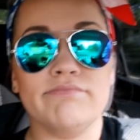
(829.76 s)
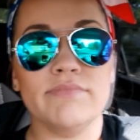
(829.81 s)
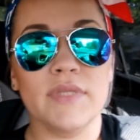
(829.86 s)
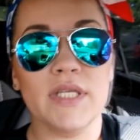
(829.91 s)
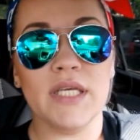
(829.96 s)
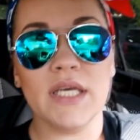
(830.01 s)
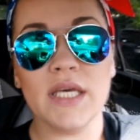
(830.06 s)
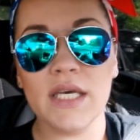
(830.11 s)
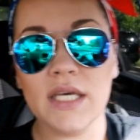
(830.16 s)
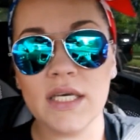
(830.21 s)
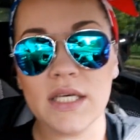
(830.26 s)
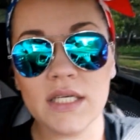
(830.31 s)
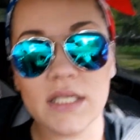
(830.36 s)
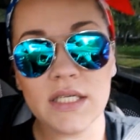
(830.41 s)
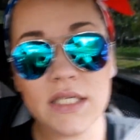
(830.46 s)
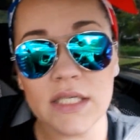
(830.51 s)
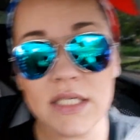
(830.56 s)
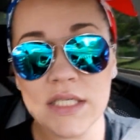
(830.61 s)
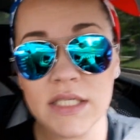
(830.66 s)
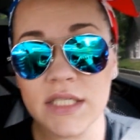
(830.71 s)

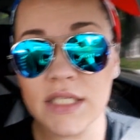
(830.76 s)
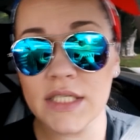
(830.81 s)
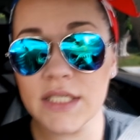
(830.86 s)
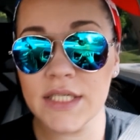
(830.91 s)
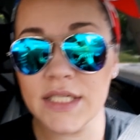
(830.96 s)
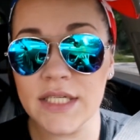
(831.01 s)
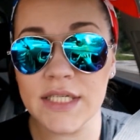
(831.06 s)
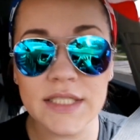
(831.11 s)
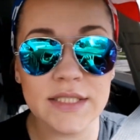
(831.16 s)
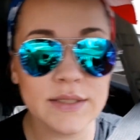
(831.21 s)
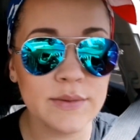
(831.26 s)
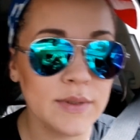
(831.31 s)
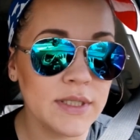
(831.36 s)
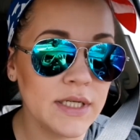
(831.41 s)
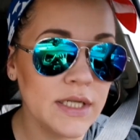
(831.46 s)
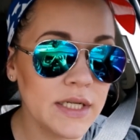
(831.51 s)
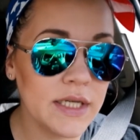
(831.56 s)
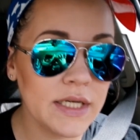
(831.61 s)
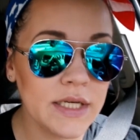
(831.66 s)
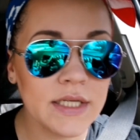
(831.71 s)
It is what
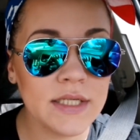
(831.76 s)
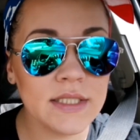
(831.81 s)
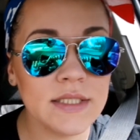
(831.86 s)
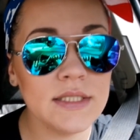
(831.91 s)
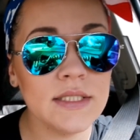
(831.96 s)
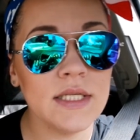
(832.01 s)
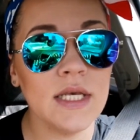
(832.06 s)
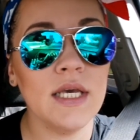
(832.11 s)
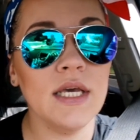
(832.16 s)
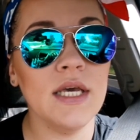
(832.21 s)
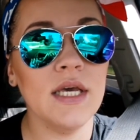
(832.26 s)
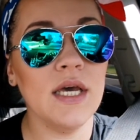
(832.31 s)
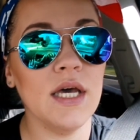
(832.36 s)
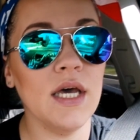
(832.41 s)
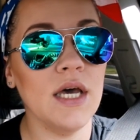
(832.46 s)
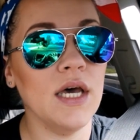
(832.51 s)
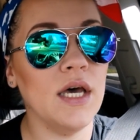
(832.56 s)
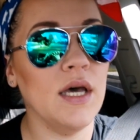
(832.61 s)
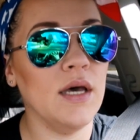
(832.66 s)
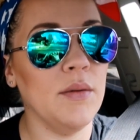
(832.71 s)
it is.
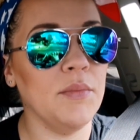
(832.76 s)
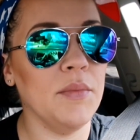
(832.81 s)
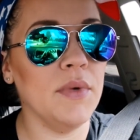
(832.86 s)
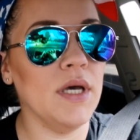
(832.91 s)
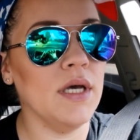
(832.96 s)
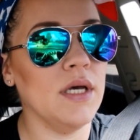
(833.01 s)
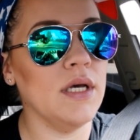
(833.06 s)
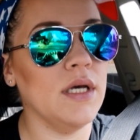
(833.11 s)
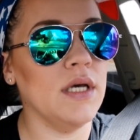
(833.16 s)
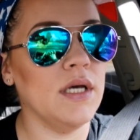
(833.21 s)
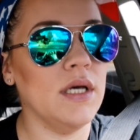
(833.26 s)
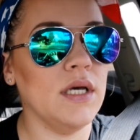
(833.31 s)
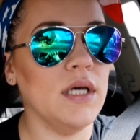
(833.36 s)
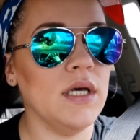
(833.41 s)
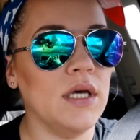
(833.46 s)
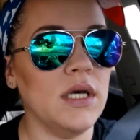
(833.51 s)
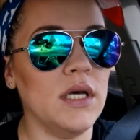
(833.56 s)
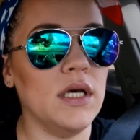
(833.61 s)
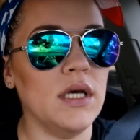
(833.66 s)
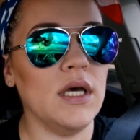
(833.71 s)

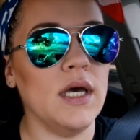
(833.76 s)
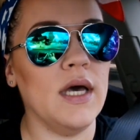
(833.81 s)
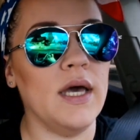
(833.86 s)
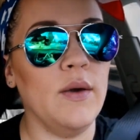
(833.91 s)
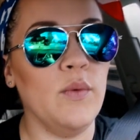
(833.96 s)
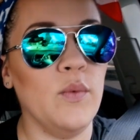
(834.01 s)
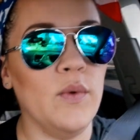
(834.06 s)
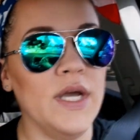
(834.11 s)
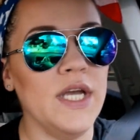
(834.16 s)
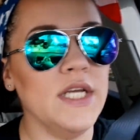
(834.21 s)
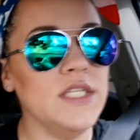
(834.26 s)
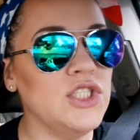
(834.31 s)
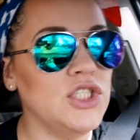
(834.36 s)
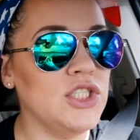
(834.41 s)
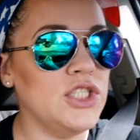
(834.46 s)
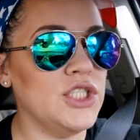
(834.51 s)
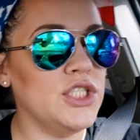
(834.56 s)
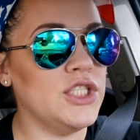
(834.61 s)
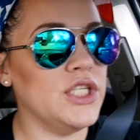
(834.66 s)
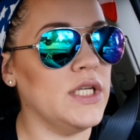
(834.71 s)
I
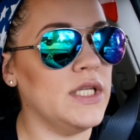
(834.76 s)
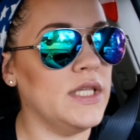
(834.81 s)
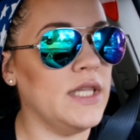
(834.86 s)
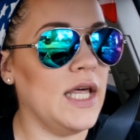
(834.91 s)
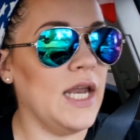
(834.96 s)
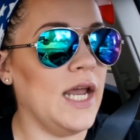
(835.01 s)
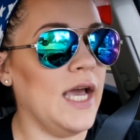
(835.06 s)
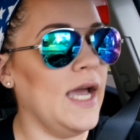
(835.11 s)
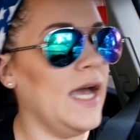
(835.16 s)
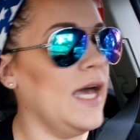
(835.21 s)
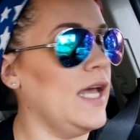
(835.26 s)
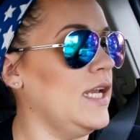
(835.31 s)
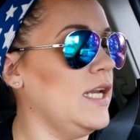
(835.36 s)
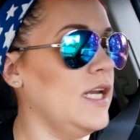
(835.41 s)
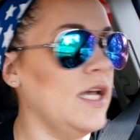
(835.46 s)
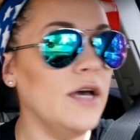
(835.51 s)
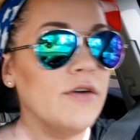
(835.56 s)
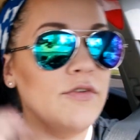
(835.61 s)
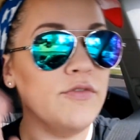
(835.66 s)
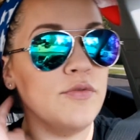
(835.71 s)
wish that I had
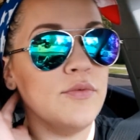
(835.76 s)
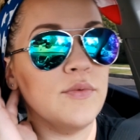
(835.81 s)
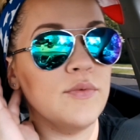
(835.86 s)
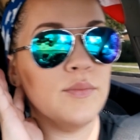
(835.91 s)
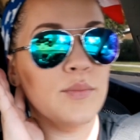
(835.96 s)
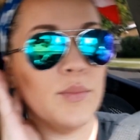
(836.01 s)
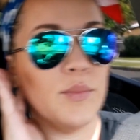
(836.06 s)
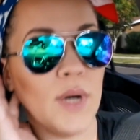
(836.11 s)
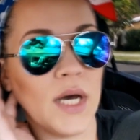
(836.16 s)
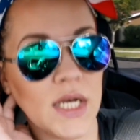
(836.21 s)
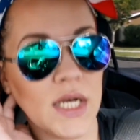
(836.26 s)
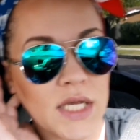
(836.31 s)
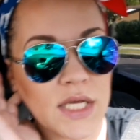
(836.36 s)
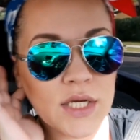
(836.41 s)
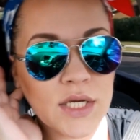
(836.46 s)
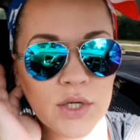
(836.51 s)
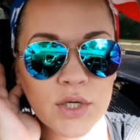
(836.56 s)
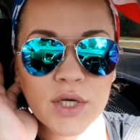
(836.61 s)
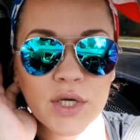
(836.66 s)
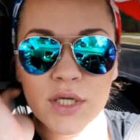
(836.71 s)
enough
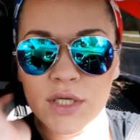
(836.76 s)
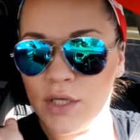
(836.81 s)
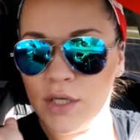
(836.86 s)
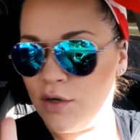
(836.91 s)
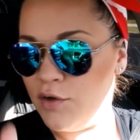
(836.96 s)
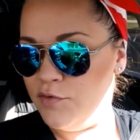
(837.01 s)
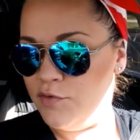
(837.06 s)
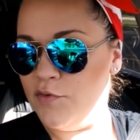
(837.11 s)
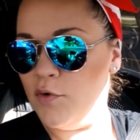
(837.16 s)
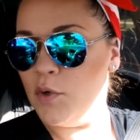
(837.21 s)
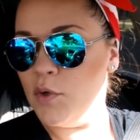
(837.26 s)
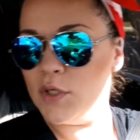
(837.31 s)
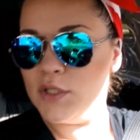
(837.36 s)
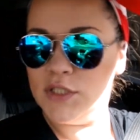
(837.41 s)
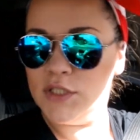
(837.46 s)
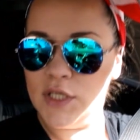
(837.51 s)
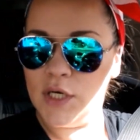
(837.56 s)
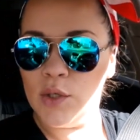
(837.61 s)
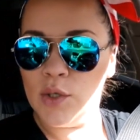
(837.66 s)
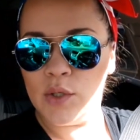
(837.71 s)
money or could
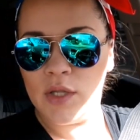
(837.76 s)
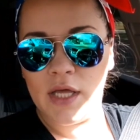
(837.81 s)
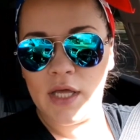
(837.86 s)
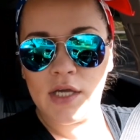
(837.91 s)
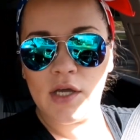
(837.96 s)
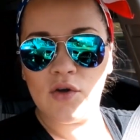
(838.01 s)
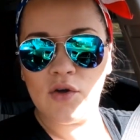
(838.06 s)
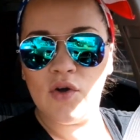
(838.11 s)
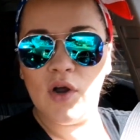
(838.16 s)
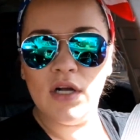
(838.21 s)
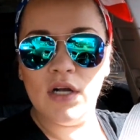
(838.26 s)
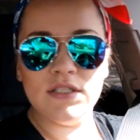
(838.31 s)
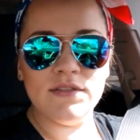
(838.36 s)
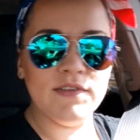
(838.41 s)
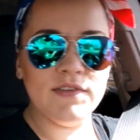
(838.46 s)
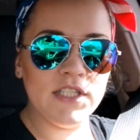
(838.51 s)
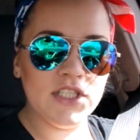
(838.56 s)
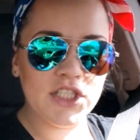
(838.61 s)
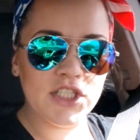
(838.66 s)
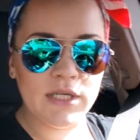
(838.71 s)
afford to go to a
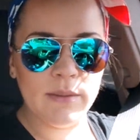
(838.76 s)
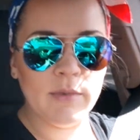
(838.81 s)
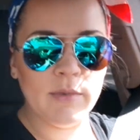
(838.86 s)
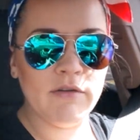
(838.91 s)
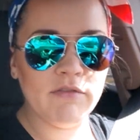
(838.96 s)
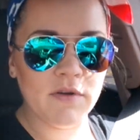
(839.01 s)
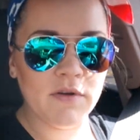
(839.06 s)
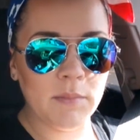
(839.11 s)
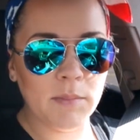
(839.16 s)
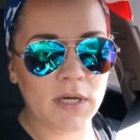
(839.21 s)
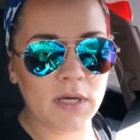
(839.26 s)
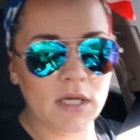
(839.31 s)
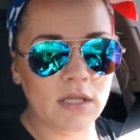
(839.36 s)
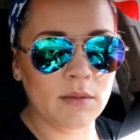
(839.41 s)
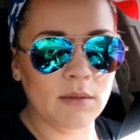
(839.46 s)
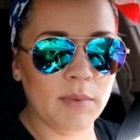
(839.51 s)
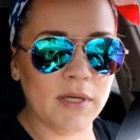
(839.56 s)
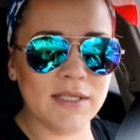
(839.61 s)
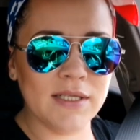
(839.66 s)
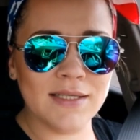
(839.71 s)
CrossFit gym every
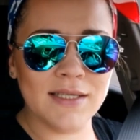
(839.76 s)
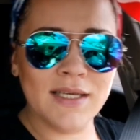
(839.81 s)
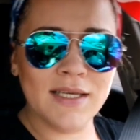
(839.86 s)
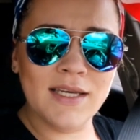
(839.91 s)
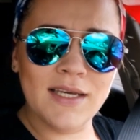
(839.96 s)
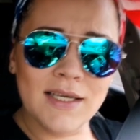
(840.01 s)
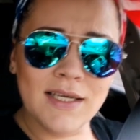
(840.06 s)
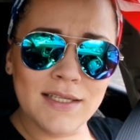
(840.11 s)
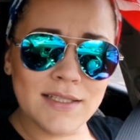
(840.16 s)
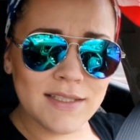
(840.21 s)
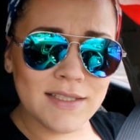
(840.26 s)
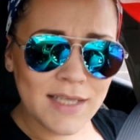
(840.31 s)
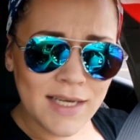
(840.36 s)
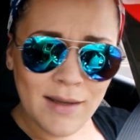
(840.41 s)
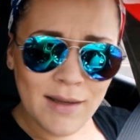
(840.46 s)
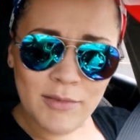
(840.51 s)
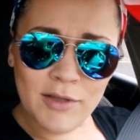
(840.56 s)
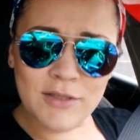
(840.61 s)
month, but damn,